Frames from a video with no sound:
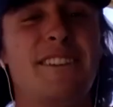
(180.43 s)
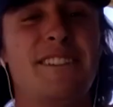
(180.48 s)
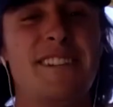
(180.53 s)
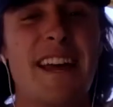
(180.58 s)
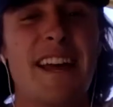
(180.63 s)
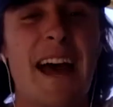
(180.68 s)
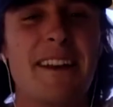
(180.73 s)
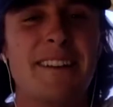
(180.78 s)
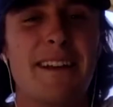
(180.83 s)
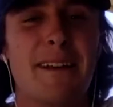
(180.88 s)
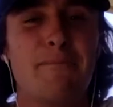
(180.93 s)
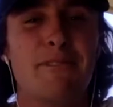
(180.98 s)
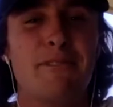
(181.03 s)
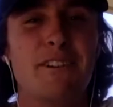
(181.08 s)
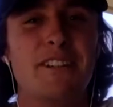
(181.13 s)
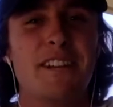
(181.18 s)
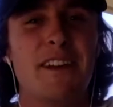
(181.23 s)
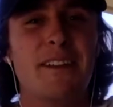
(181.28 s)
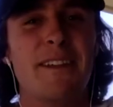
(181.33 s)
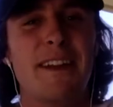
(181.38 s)
that
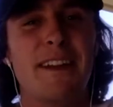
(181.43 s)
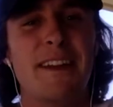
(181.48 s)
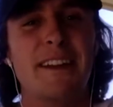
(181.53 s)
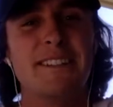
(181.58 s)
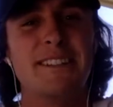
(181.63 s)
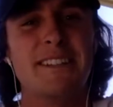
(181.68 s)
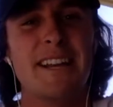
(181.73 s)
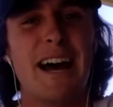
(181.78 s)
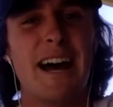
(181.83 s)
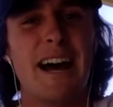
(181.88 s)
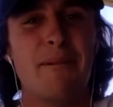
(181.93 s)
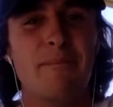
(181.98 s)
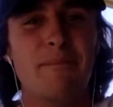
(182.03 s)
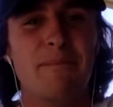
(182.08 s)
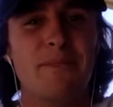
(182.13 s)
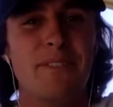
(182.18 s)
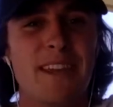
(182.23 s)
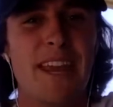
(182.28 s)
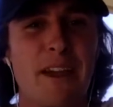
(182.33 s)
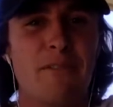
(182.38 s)
temperature, then it's
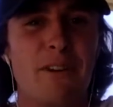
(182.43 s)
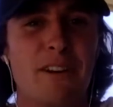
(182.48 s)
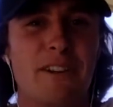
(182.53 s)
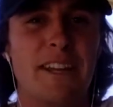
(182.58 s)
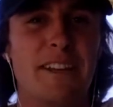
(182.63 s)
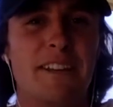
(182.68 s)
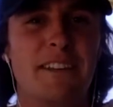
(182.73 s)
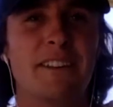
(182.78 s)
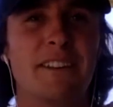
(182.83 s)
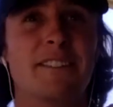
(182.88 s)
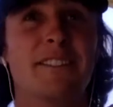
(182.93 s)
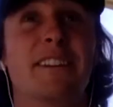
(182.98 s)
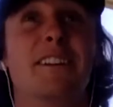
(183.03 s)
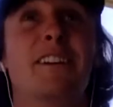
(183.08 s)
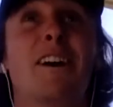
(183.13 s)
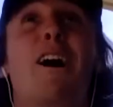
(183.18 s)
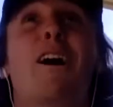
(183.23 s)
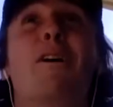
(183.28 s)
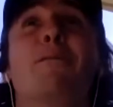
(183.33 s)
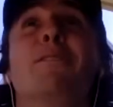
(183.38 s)
ridiculously
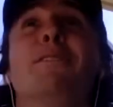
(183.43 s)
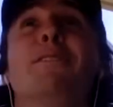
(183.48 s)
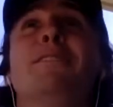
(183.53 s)
cold.